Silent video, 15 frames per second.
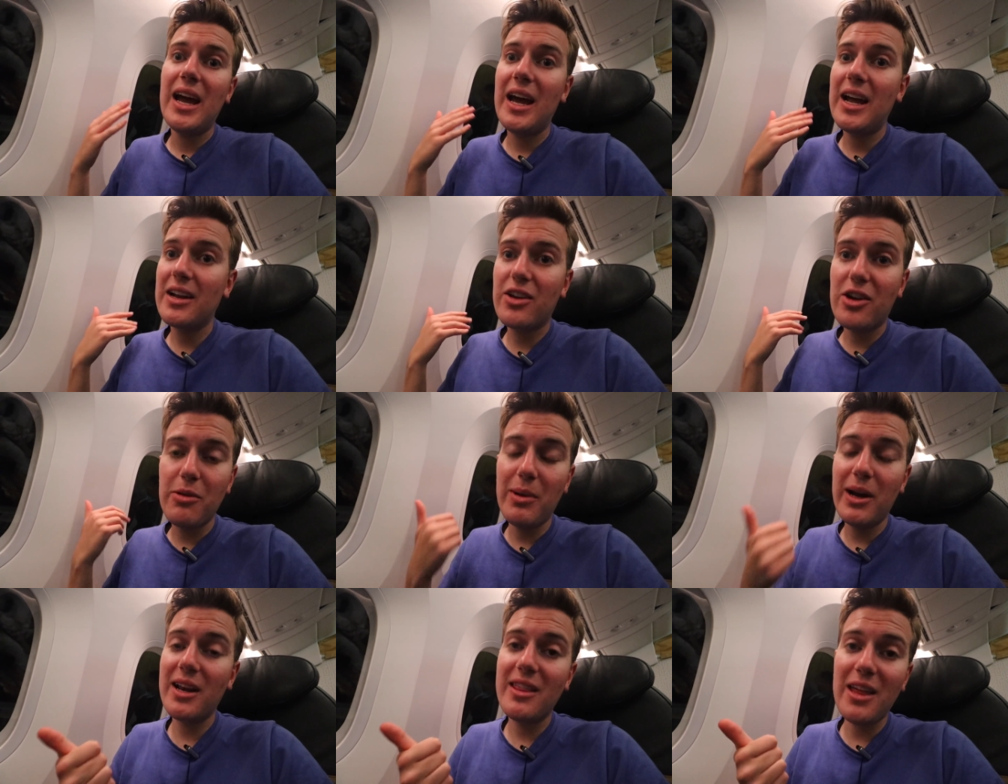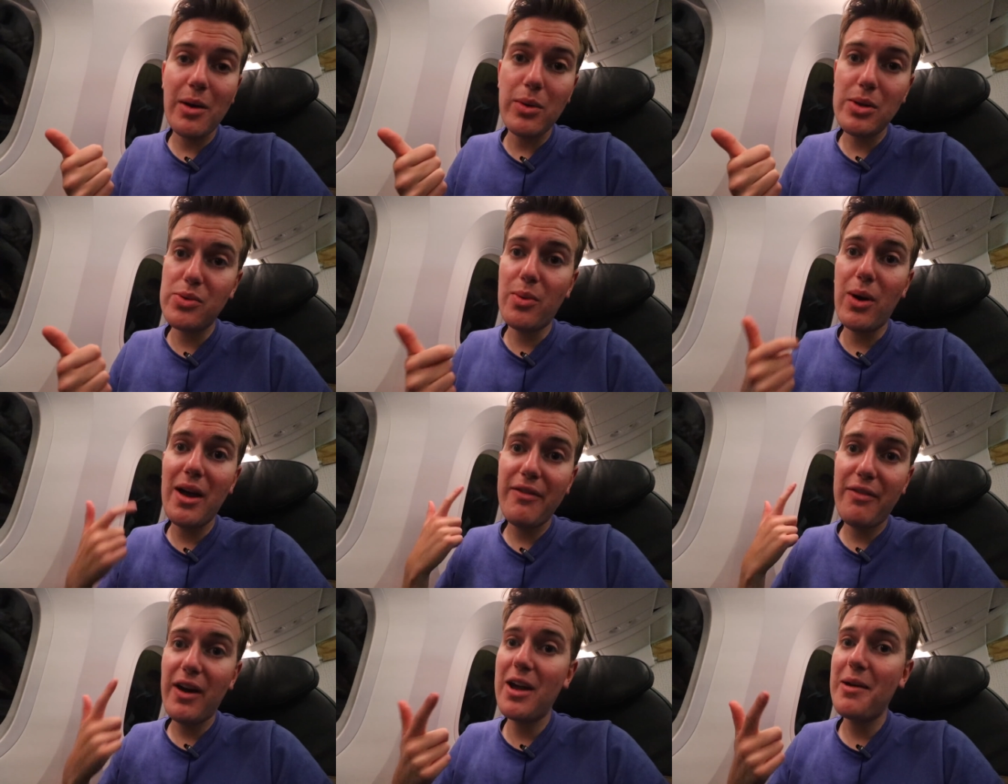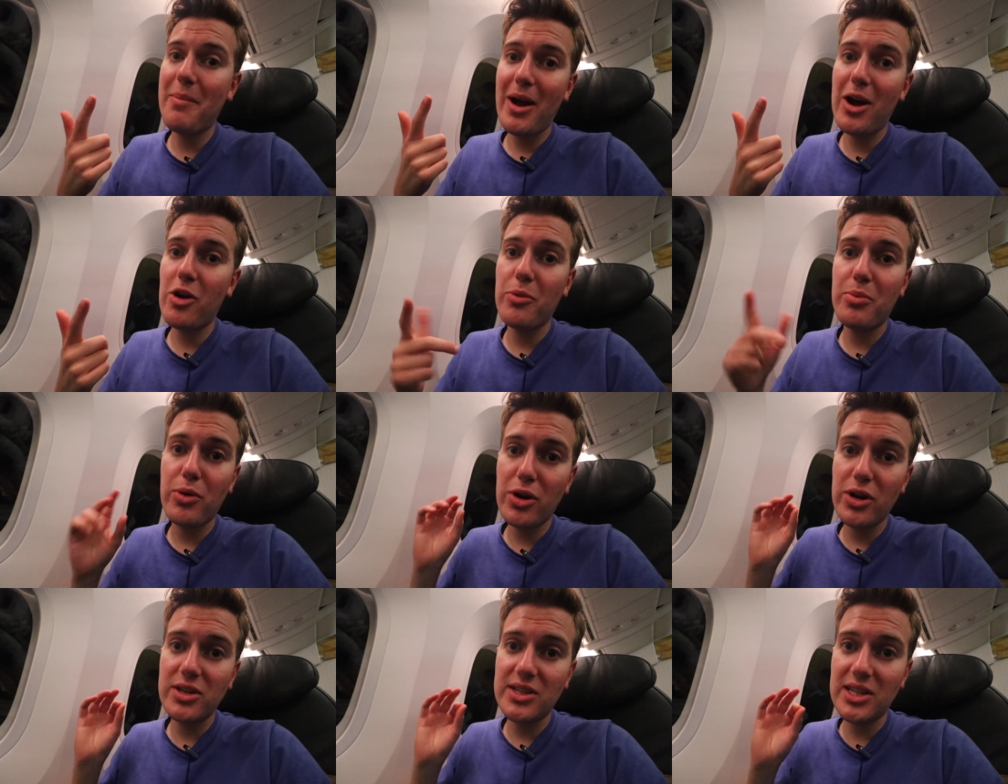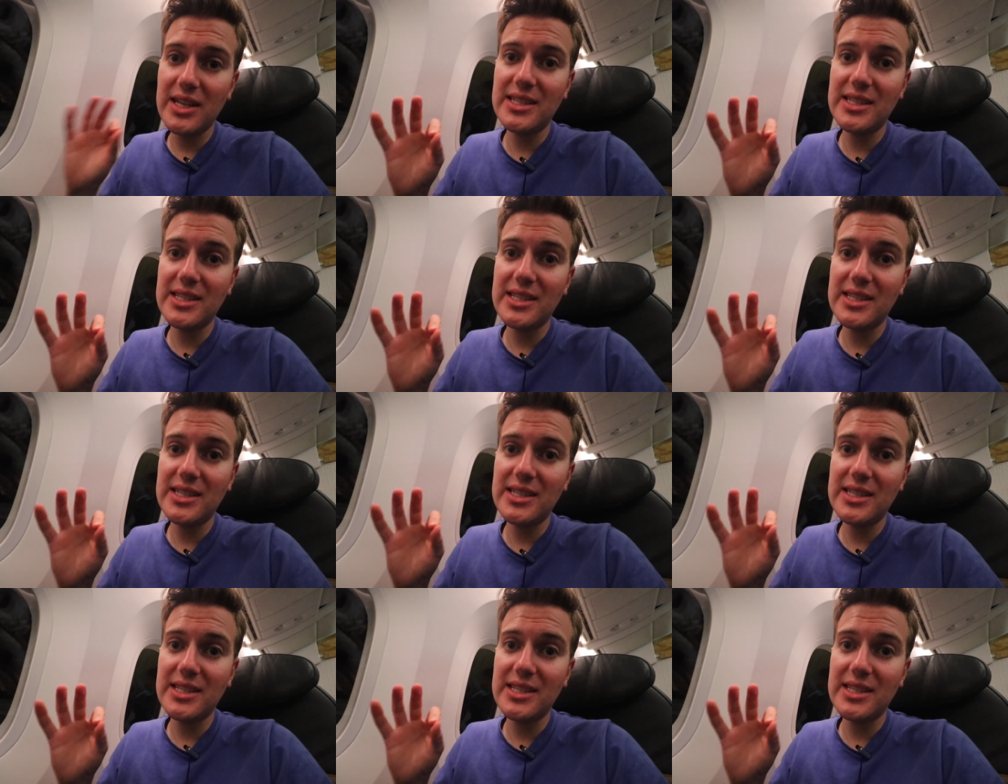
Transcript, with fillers: And combining that with Wi-Fi and power ports,